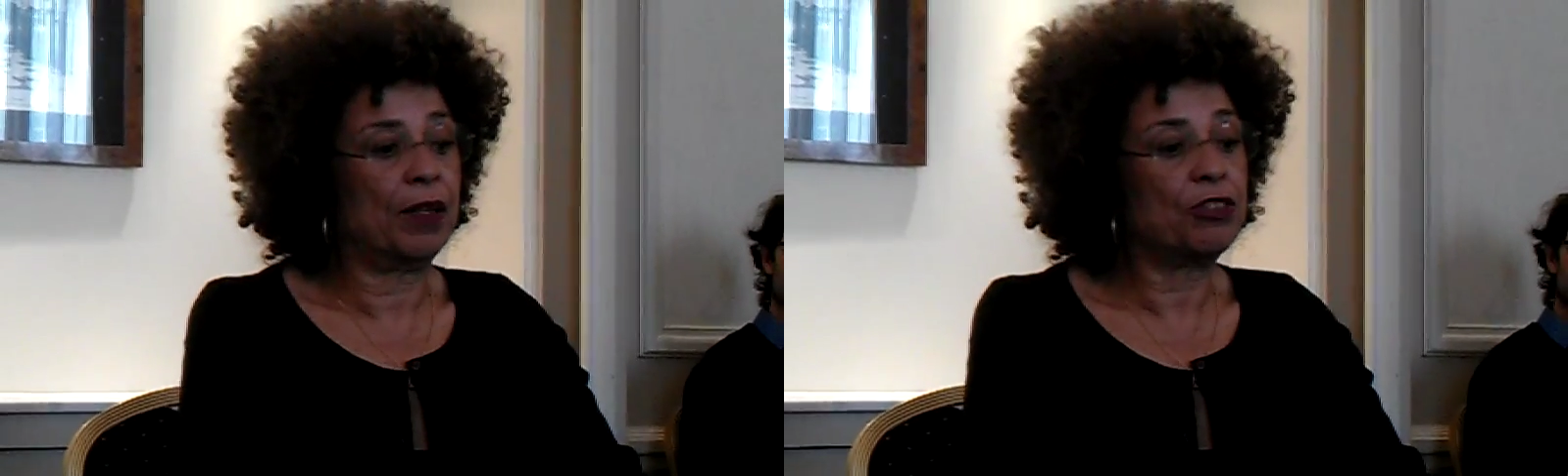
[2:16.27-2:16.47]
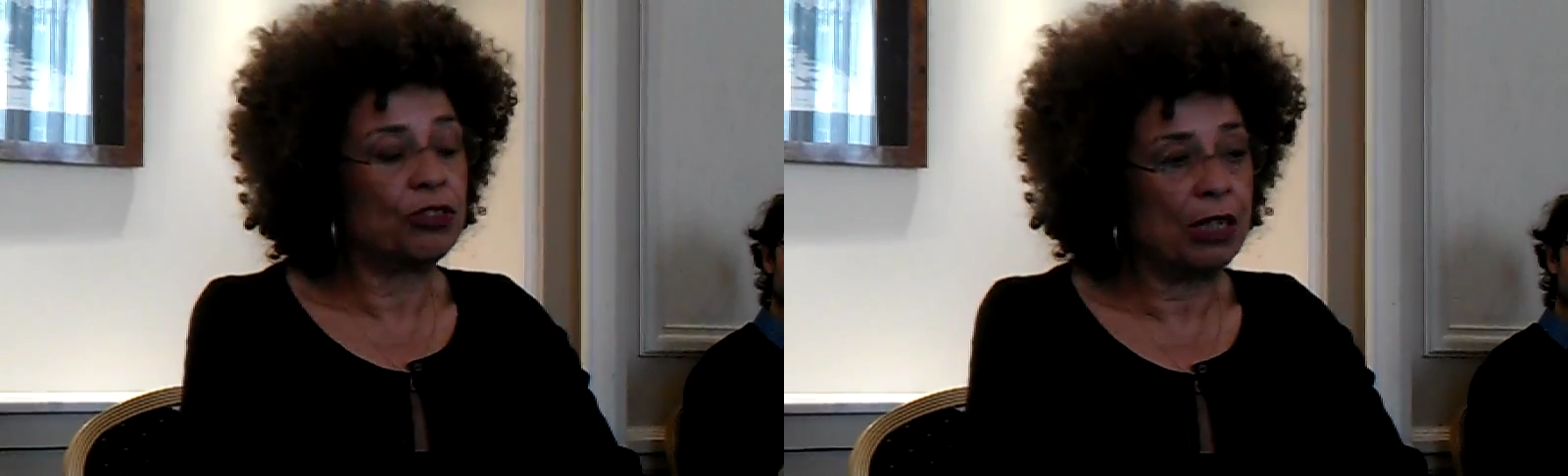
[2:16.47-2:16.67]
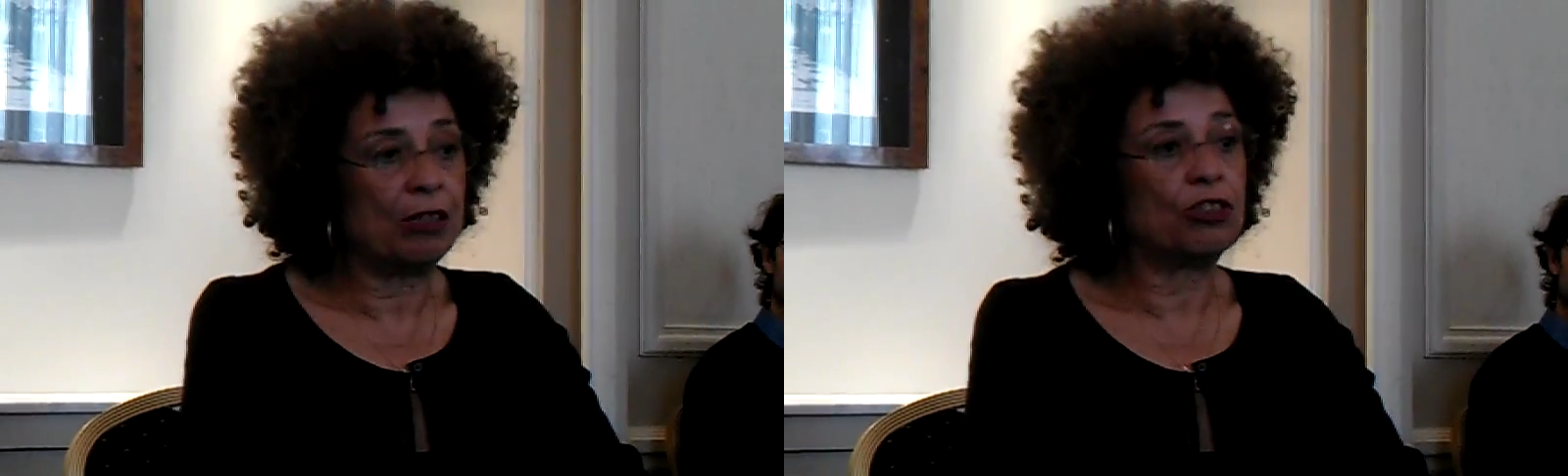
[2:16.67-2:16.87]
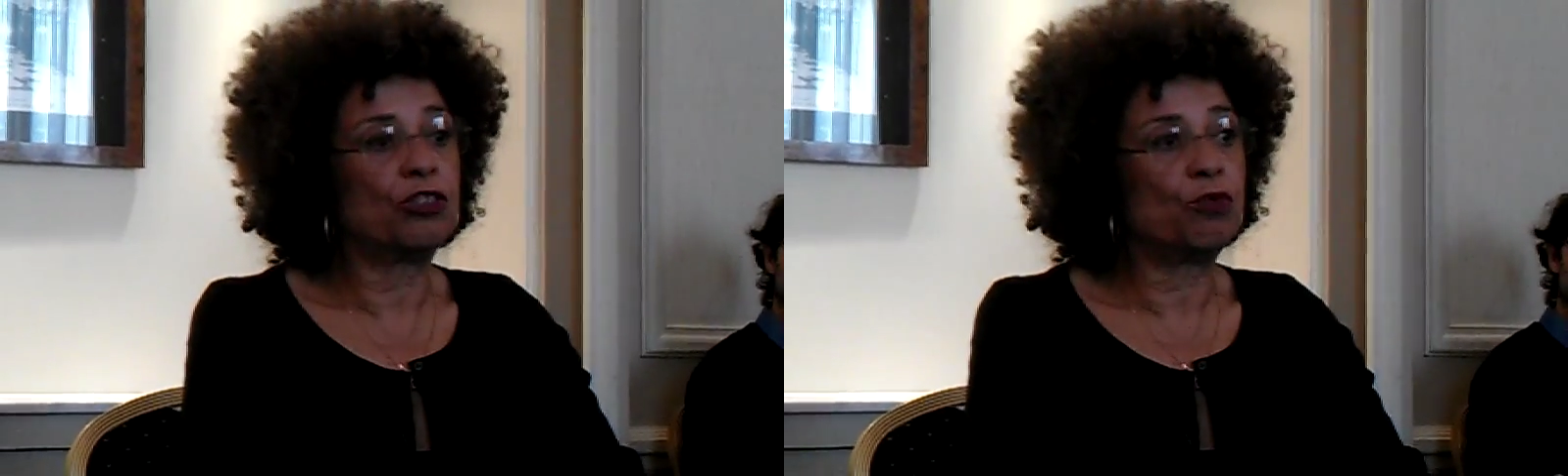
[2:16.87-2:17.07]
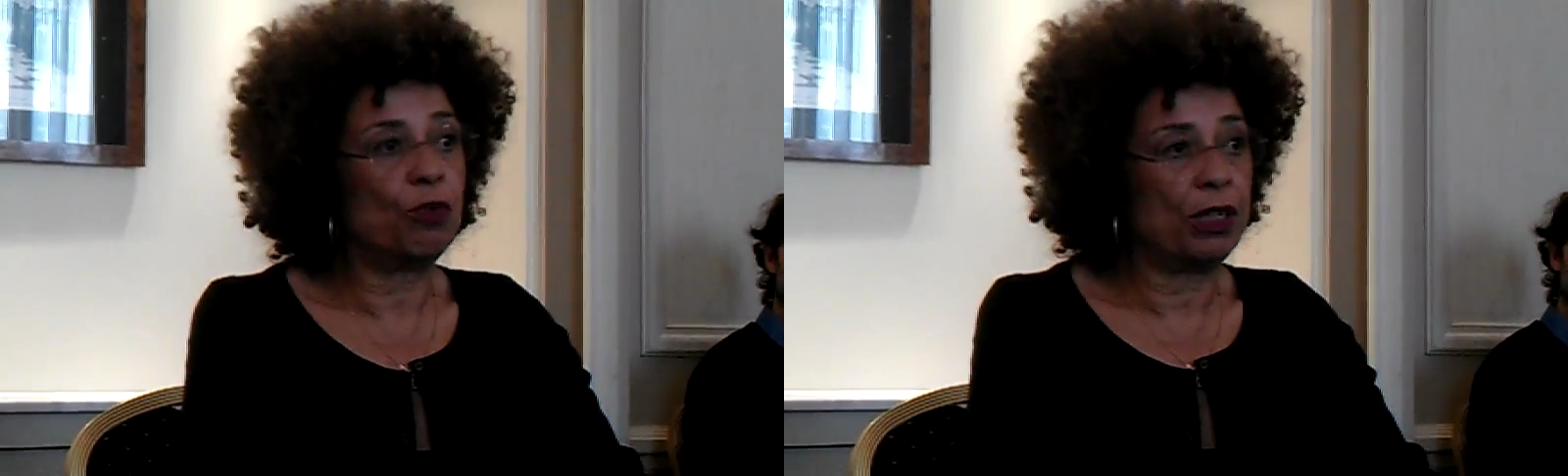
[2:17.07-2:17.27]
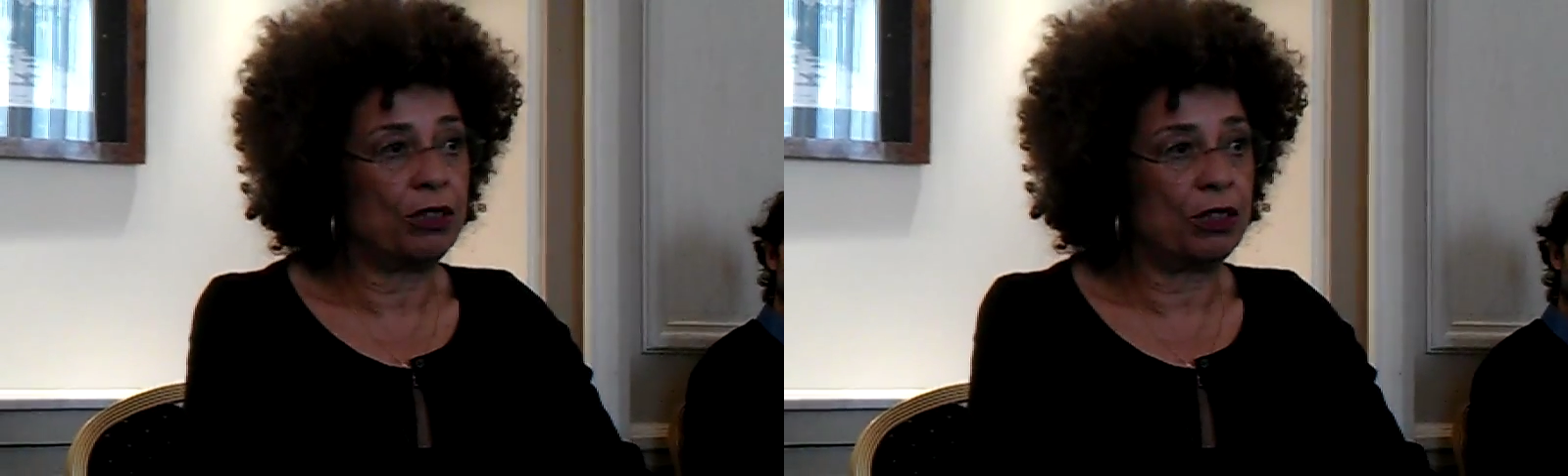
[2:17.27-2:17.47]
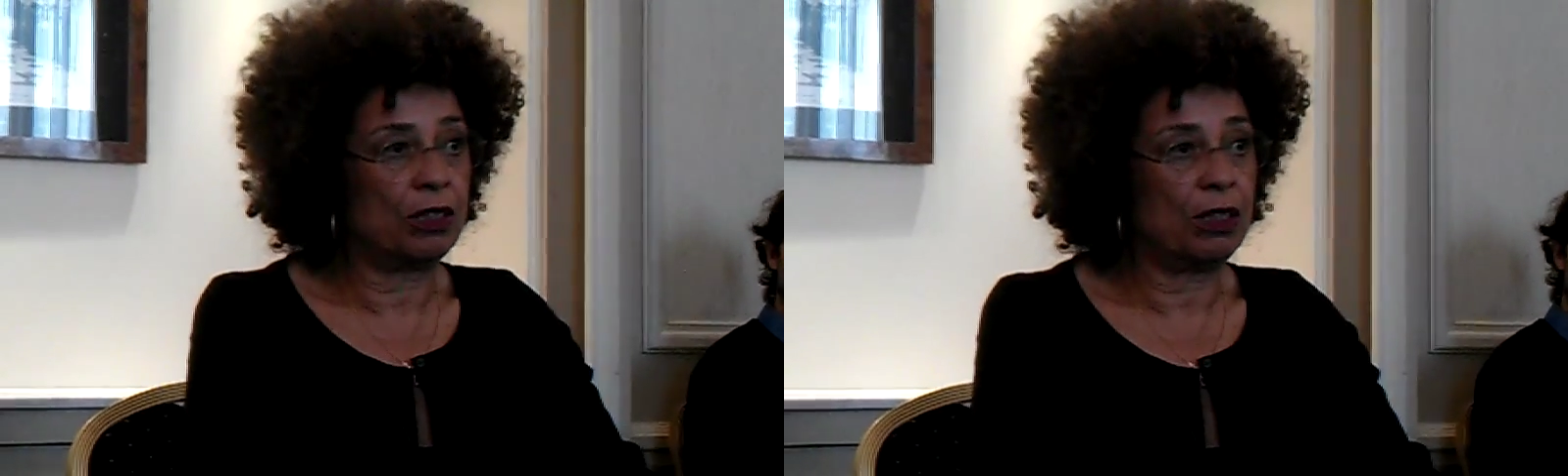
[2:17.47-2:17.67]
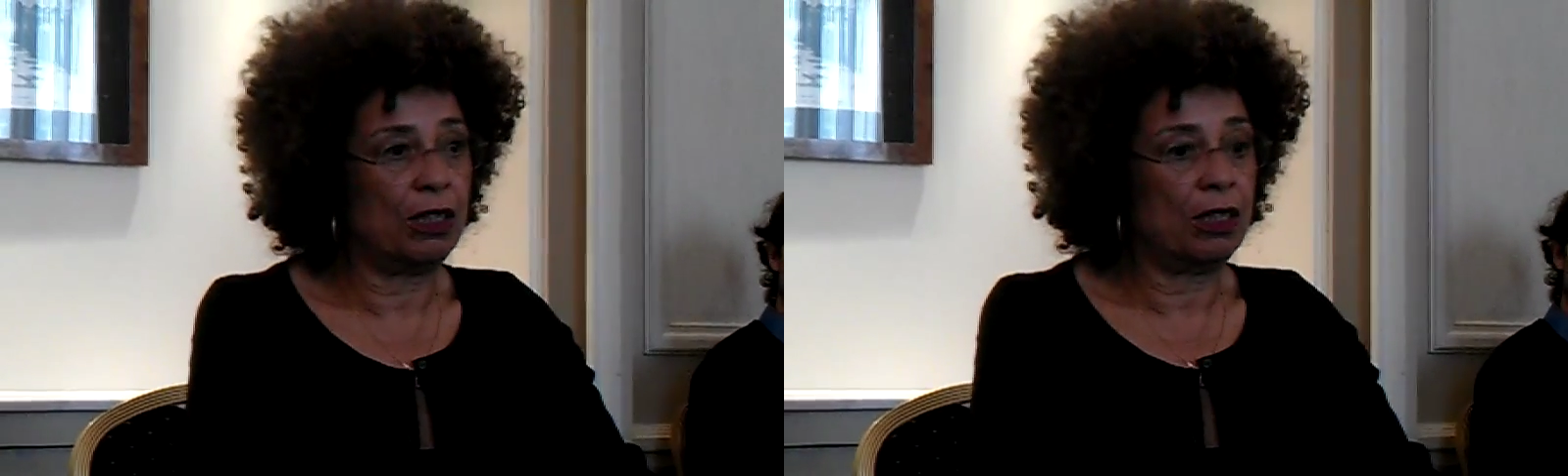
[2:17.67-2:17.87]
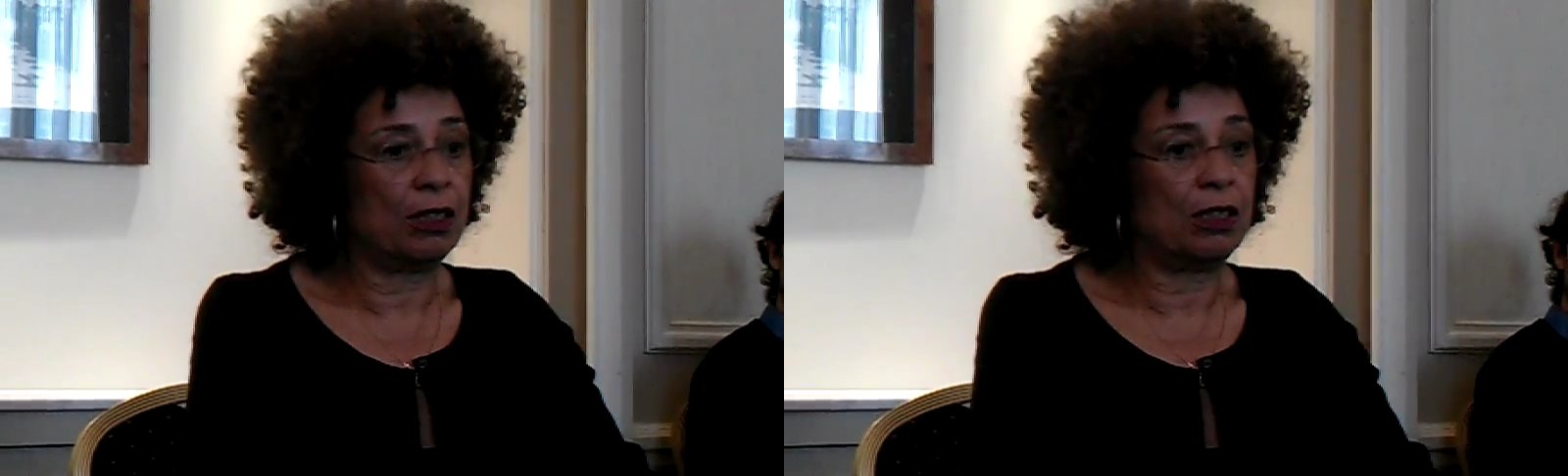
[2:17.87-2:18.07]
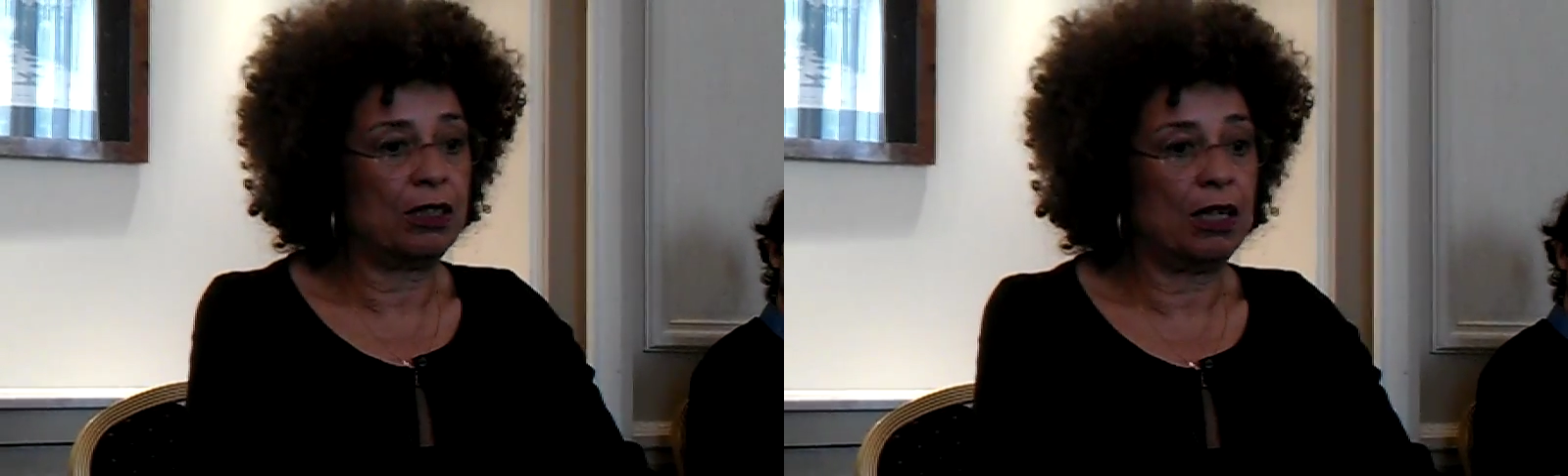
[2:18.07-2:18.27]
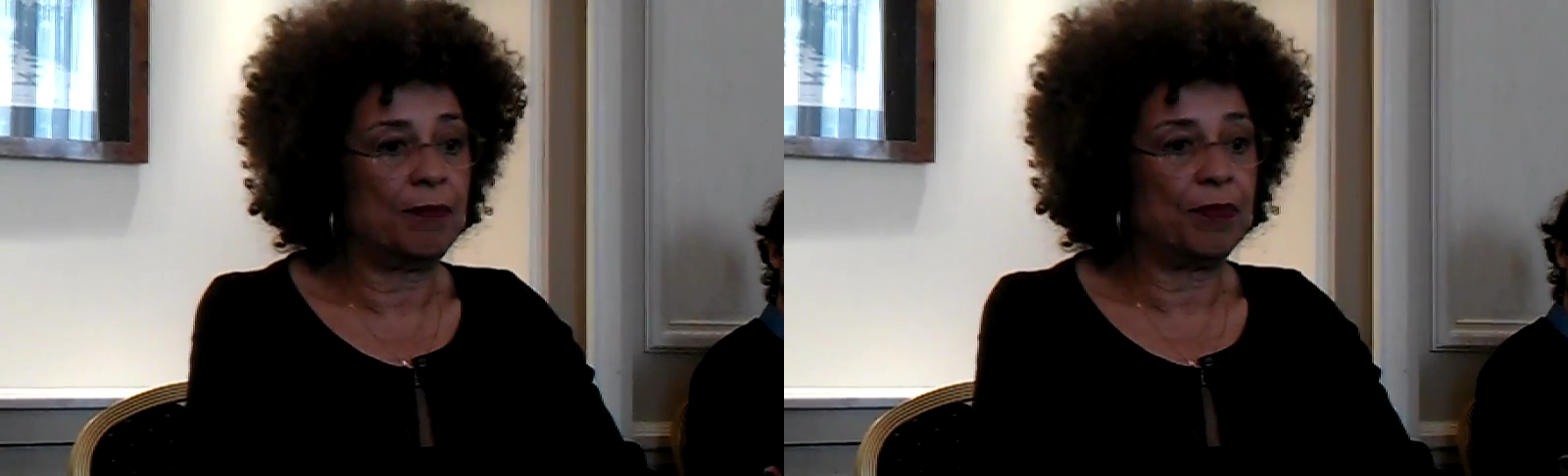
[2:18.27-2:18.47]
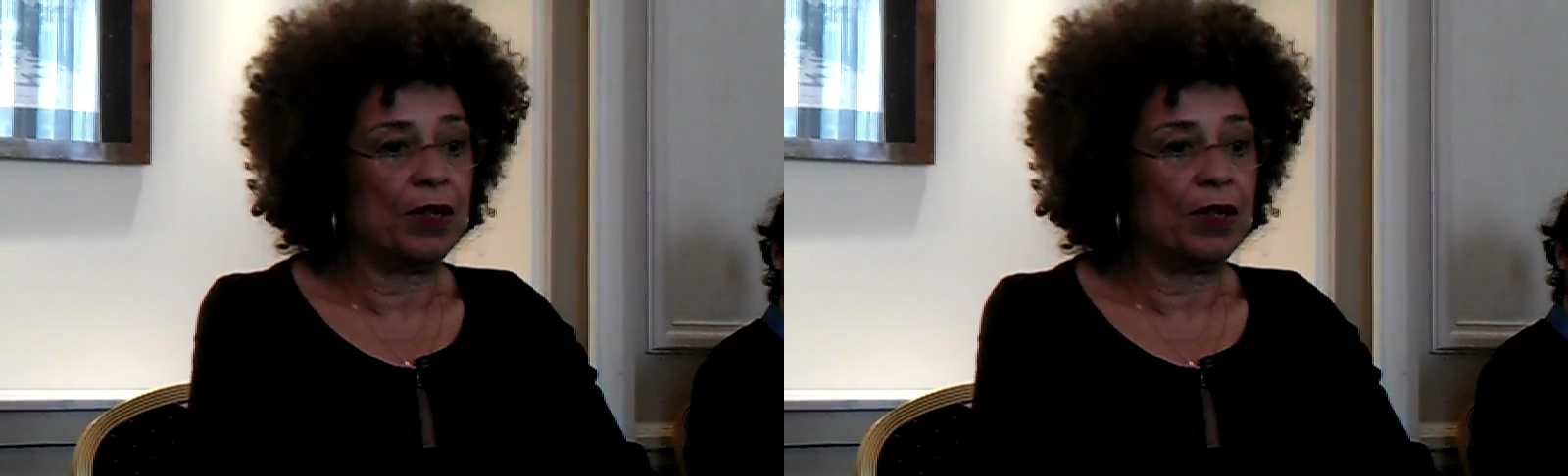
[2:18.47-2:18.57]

extent to which it um,